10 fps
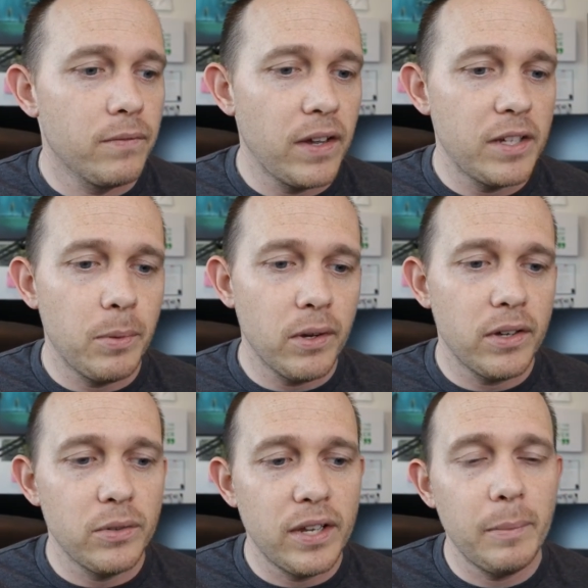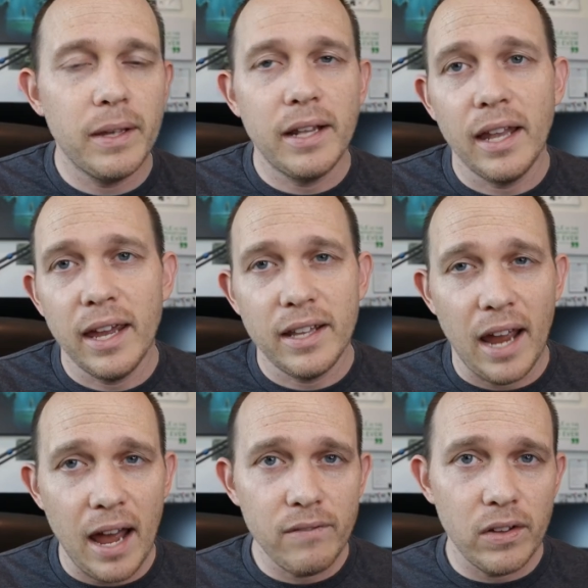Facebook, you typically like to
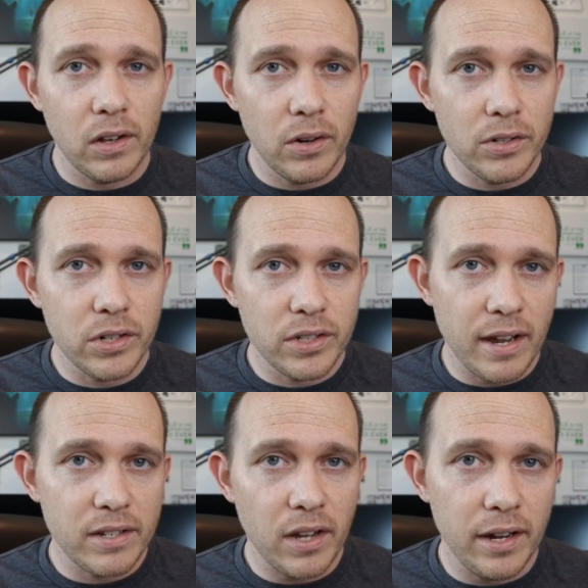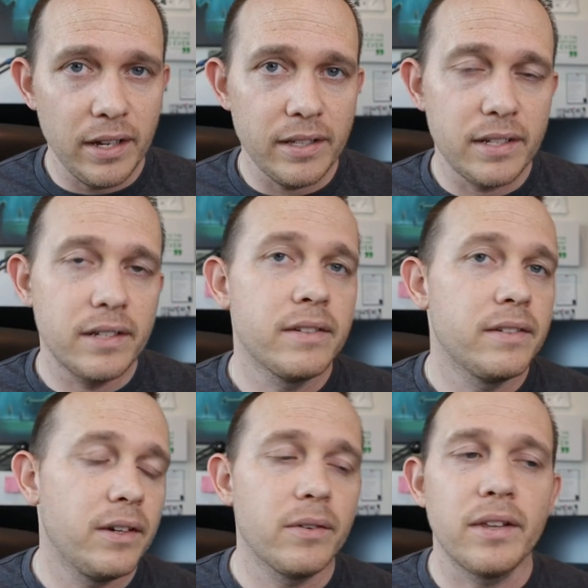have a larger size audience,
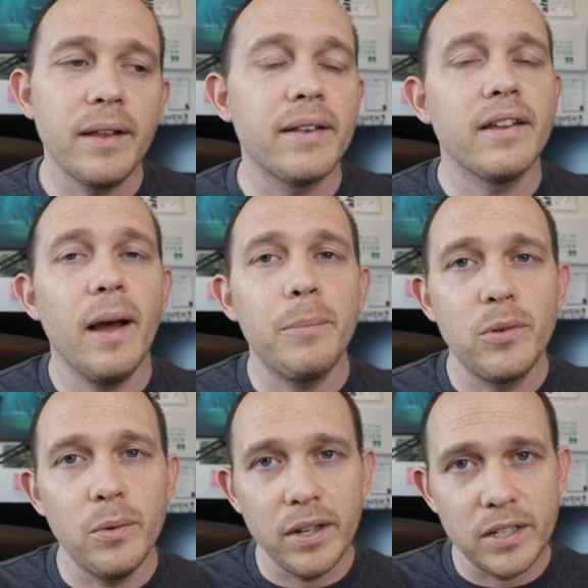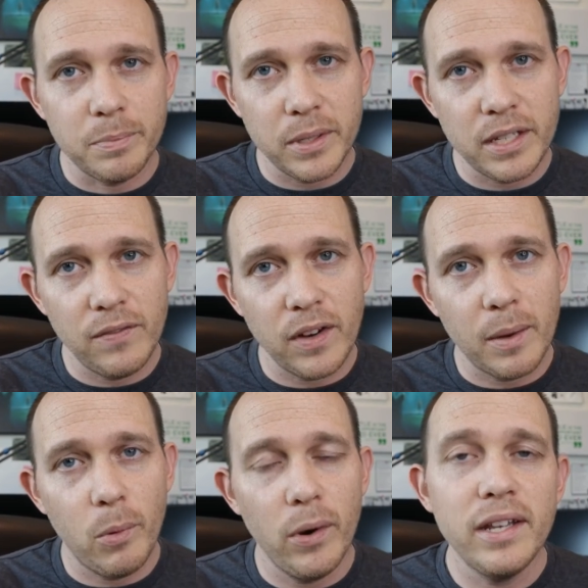you know, up to a specific
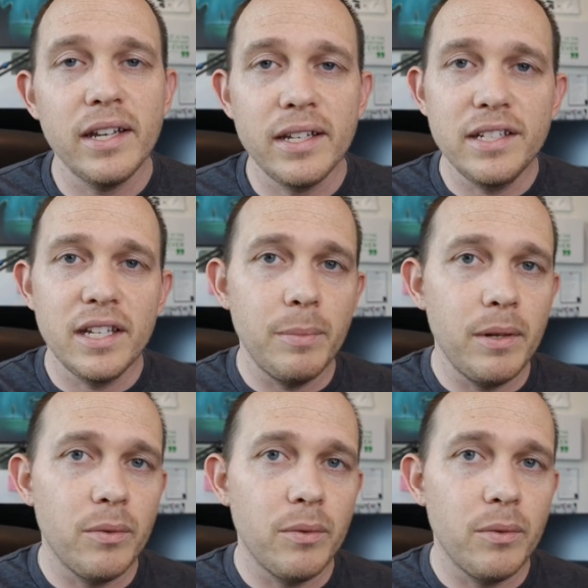point. It needs to be